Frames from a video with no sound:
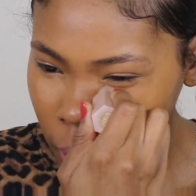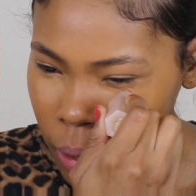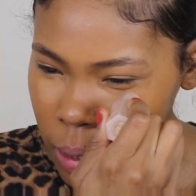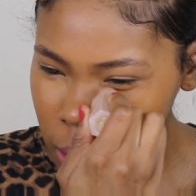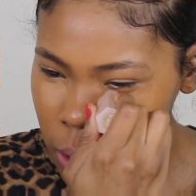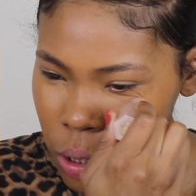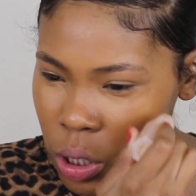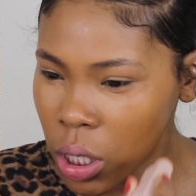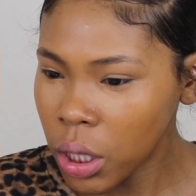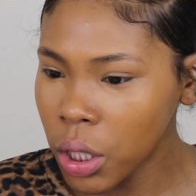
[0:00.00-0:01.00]
And this is
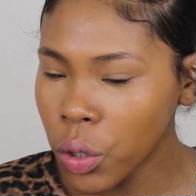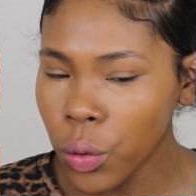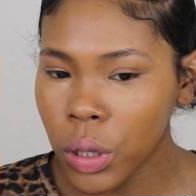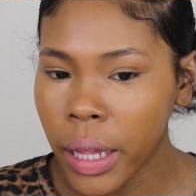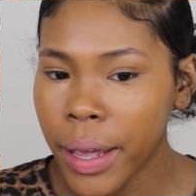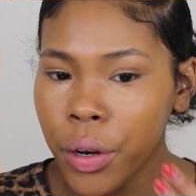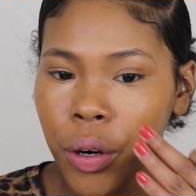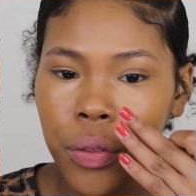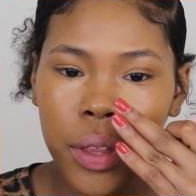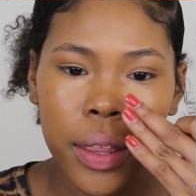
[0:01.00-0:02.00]
just a little
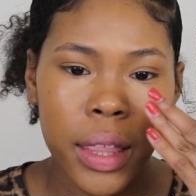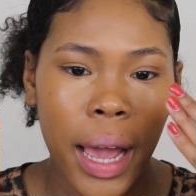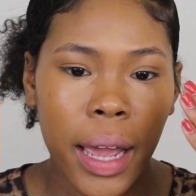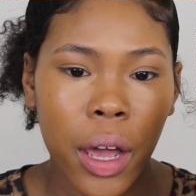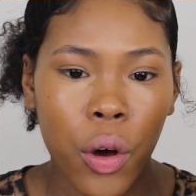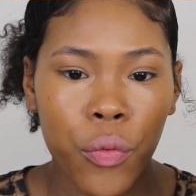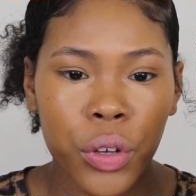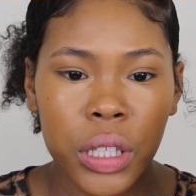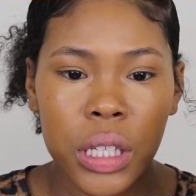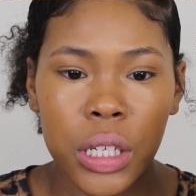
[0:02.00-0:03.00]
lighter than that e.l.f.
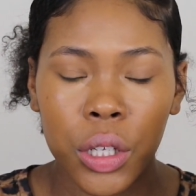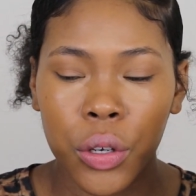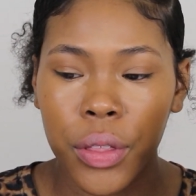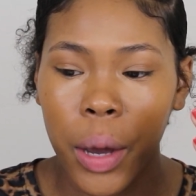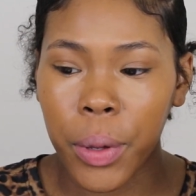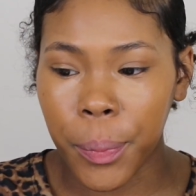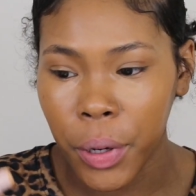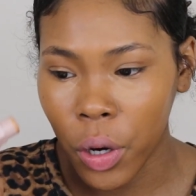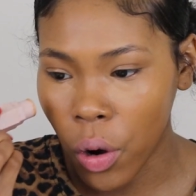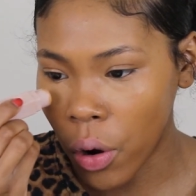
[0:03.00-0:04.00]
concealer that we
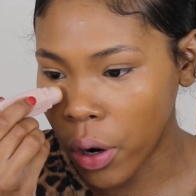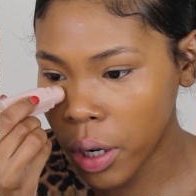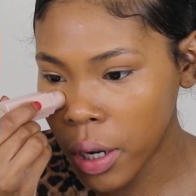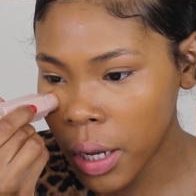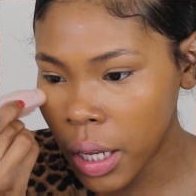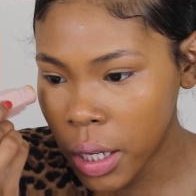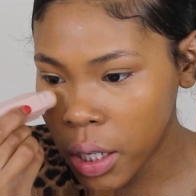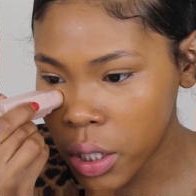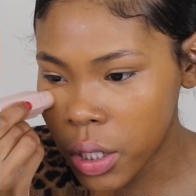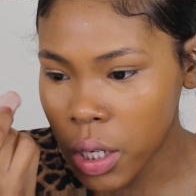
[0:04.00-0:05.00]
put on.
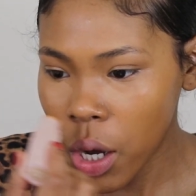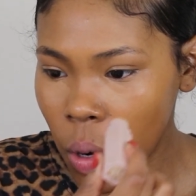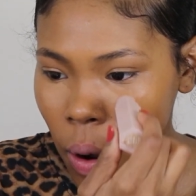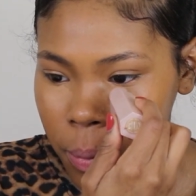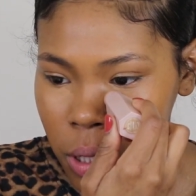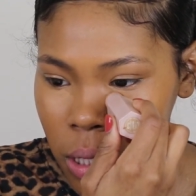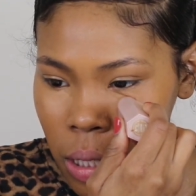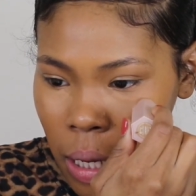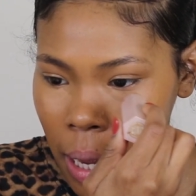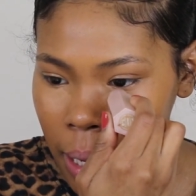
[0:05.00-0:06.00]
So I'm just
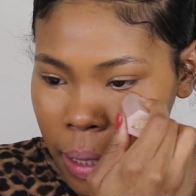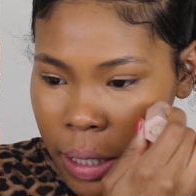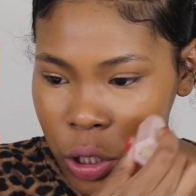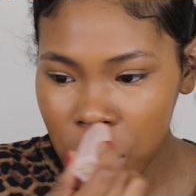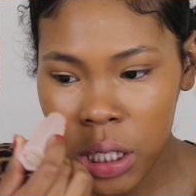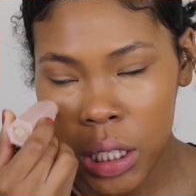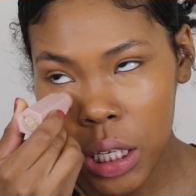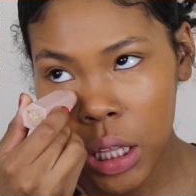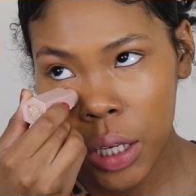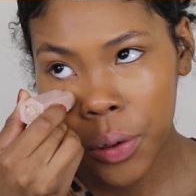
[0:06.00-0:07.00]
gonna highlight just
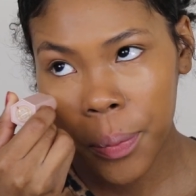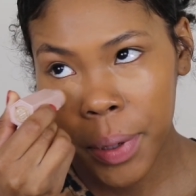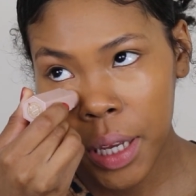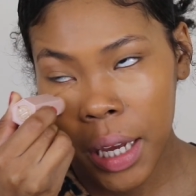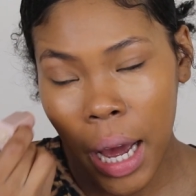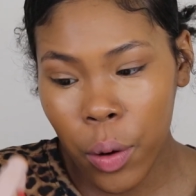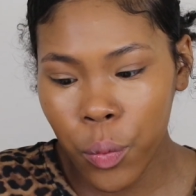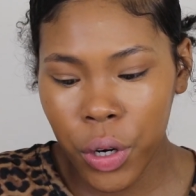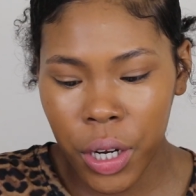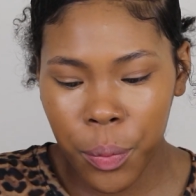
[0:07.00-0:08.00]
a little bit. I
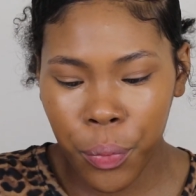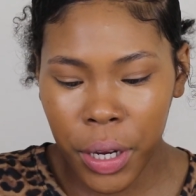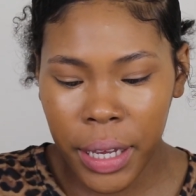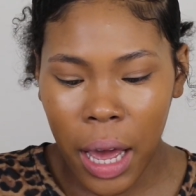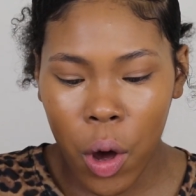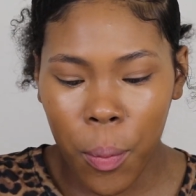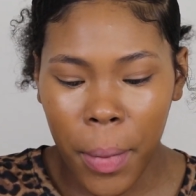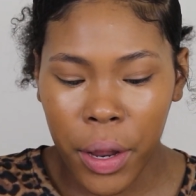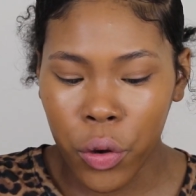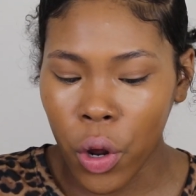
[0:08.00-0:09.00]
would break out
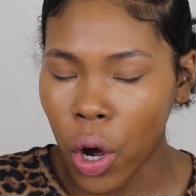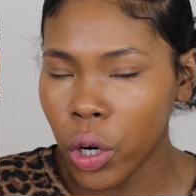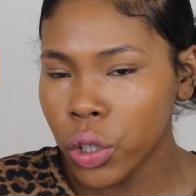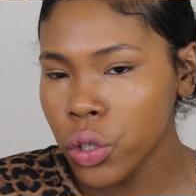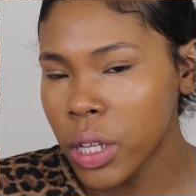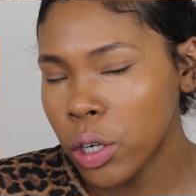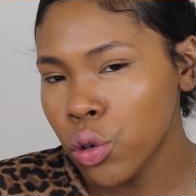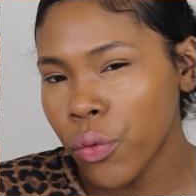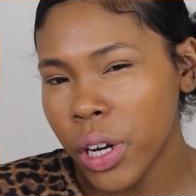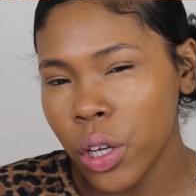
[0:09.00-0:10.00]
my NARS
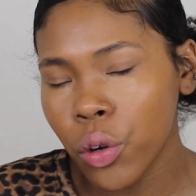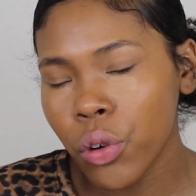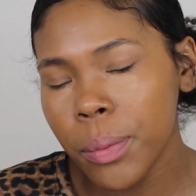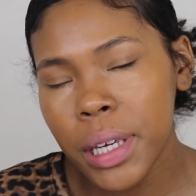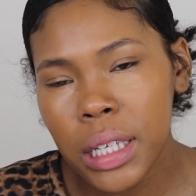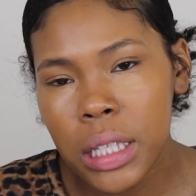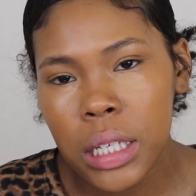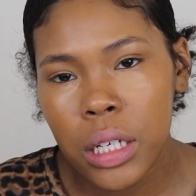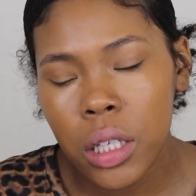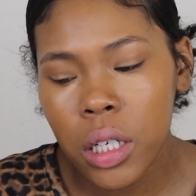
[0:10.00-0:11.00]
Natural Radiant Creamy
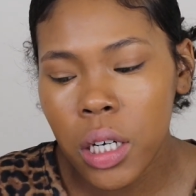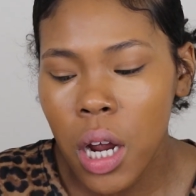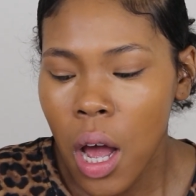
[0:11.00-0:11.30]
Concealer.